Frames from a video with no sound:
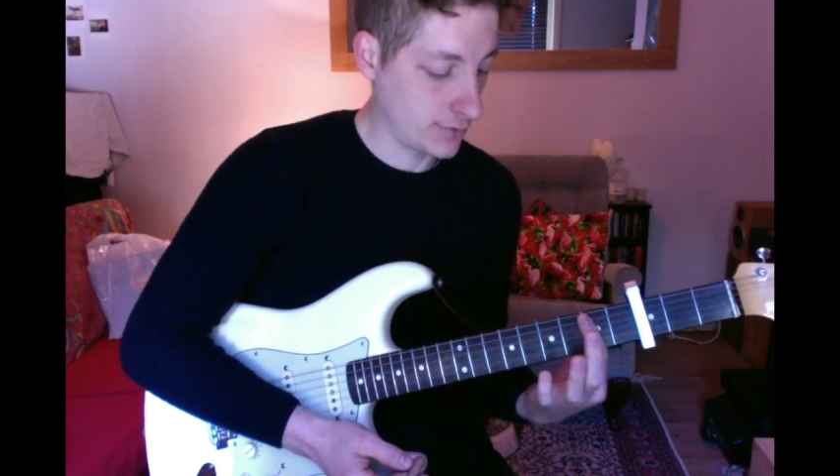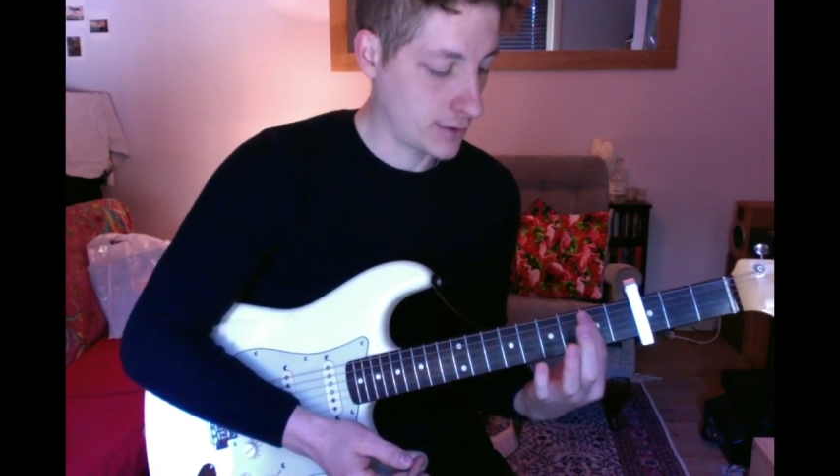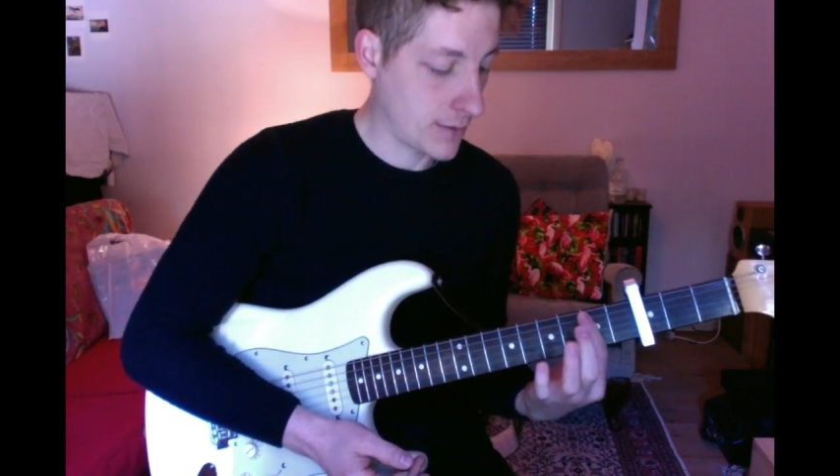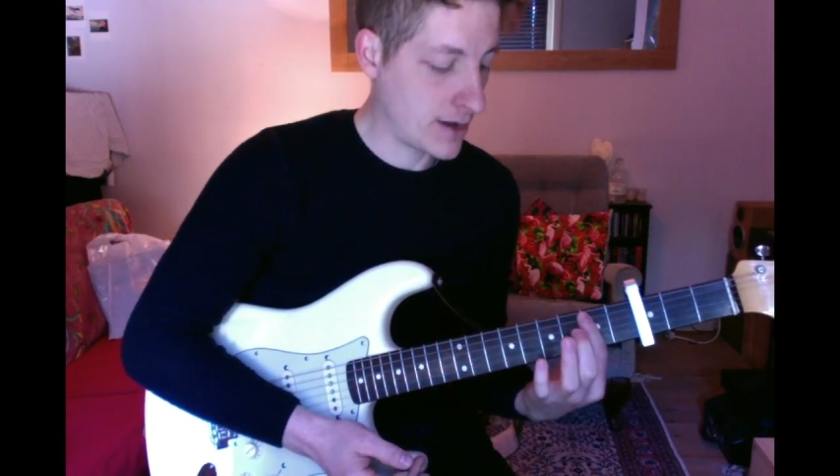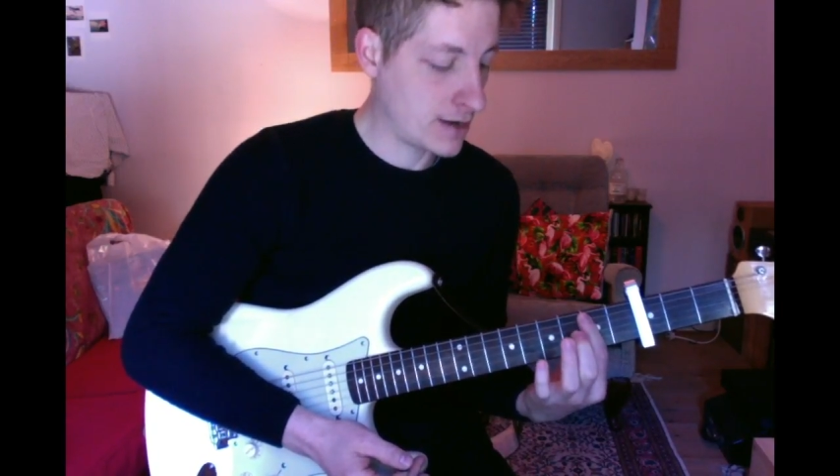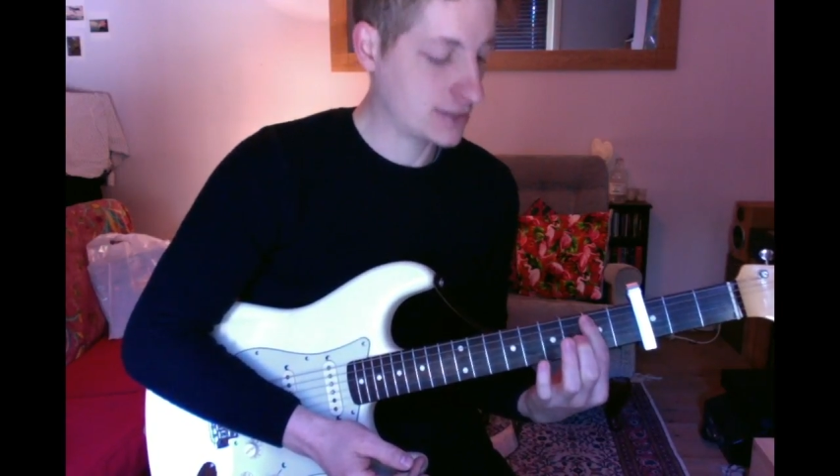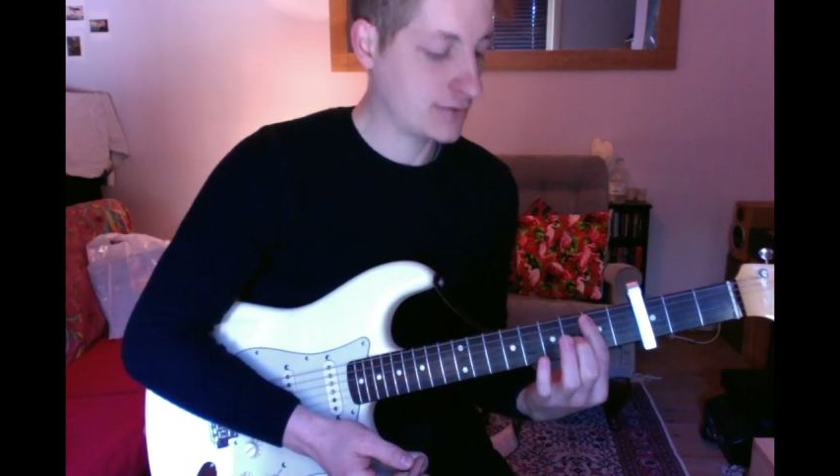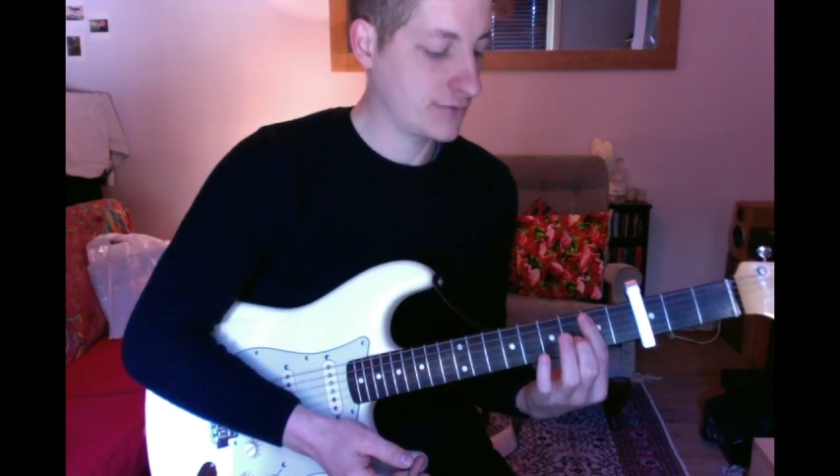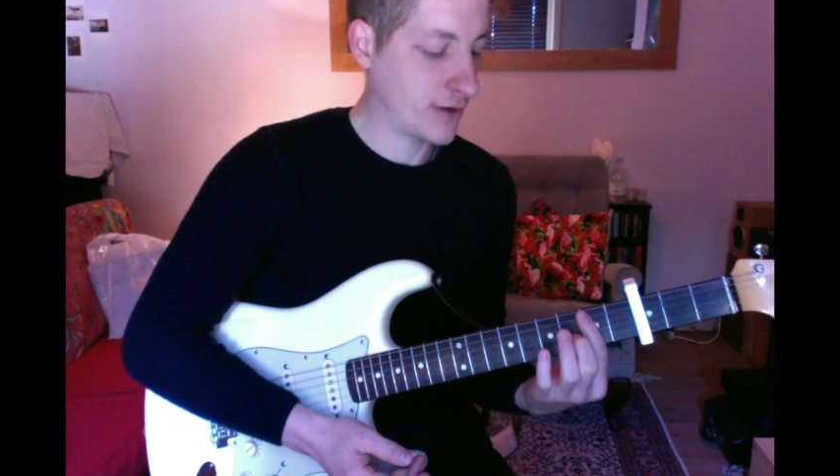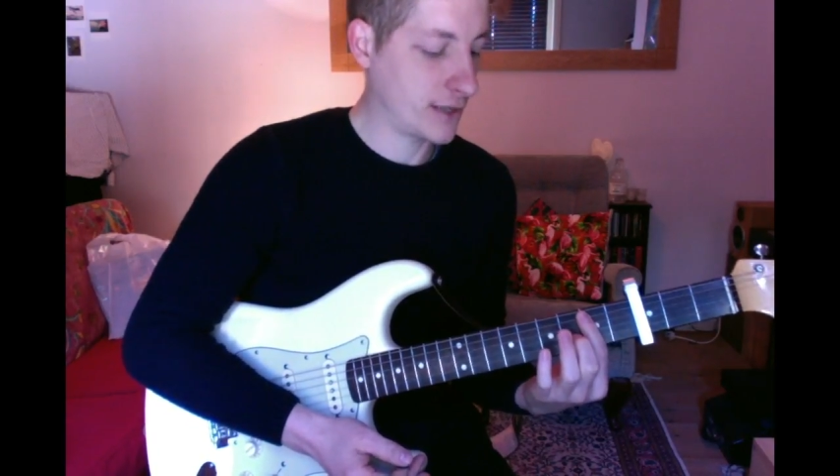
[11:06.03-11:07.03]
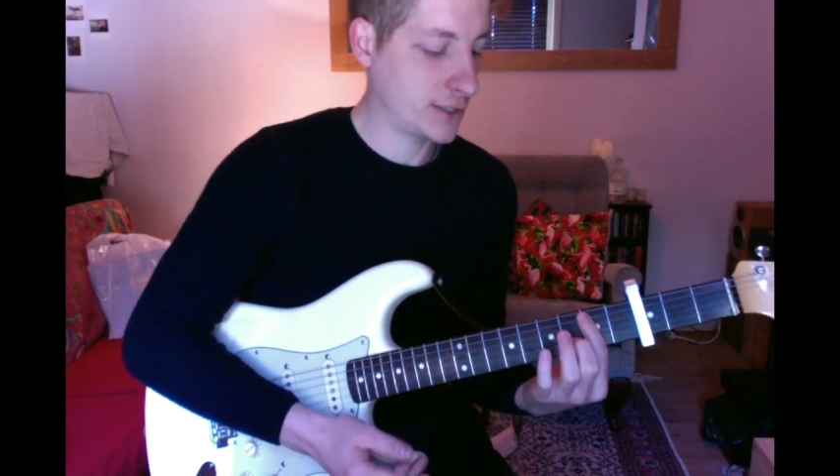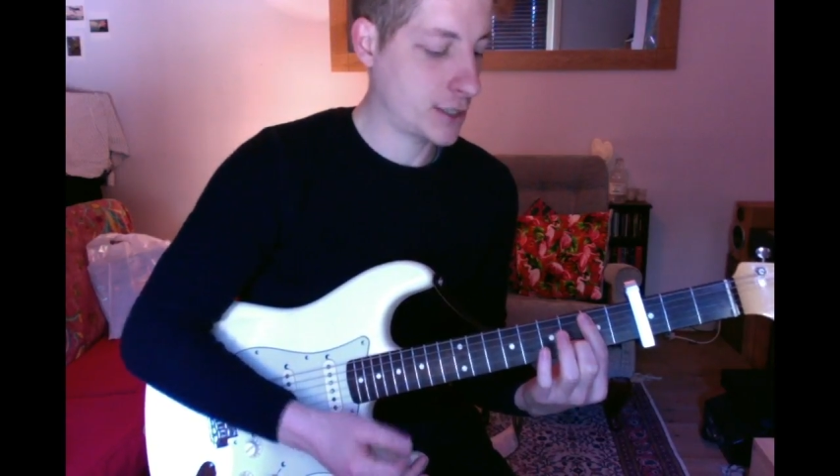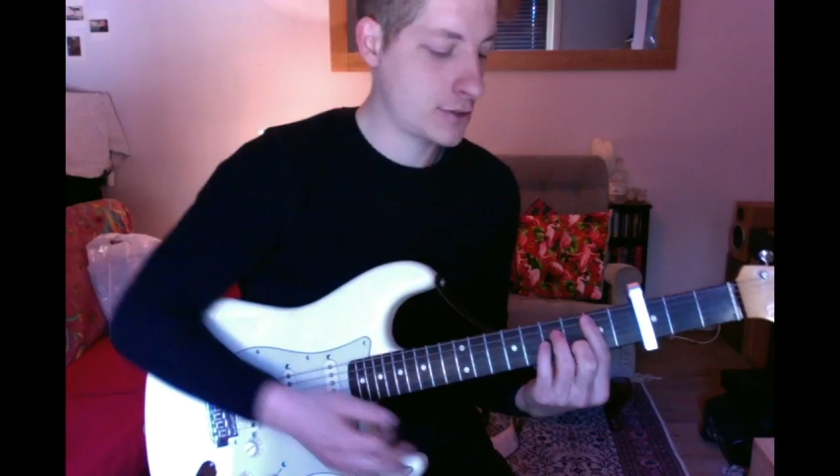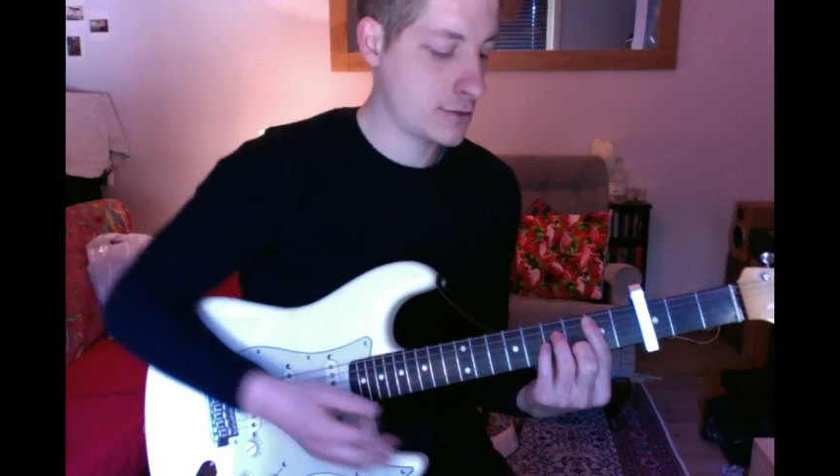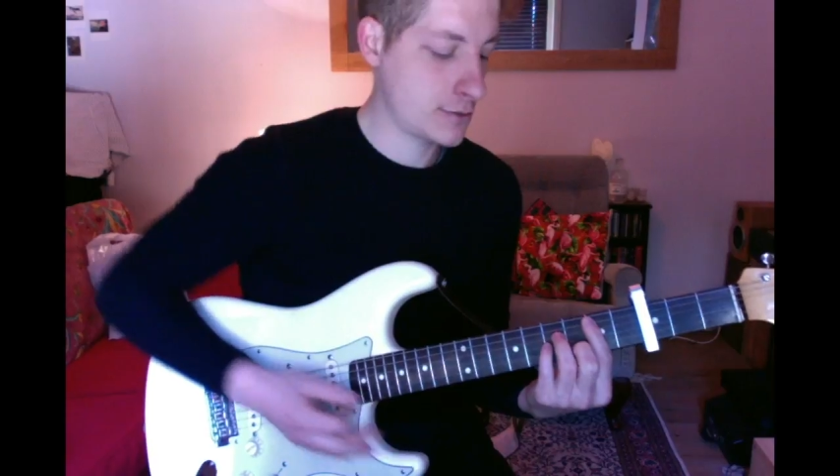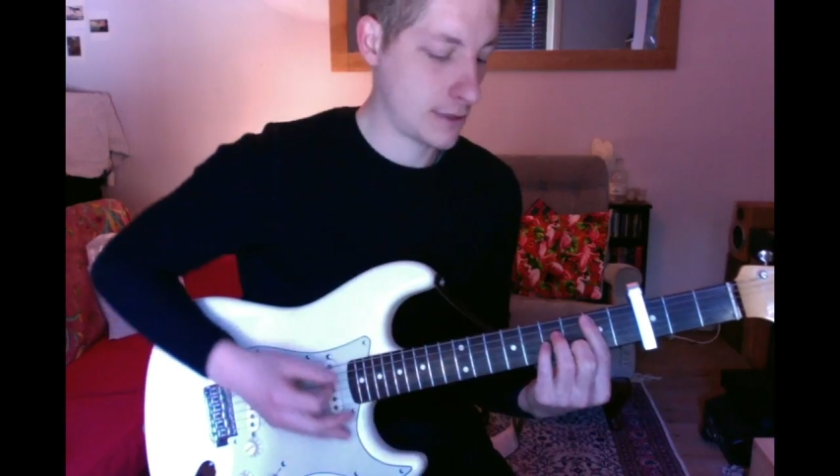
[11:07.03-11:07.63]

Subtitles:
So our bar is on fret 2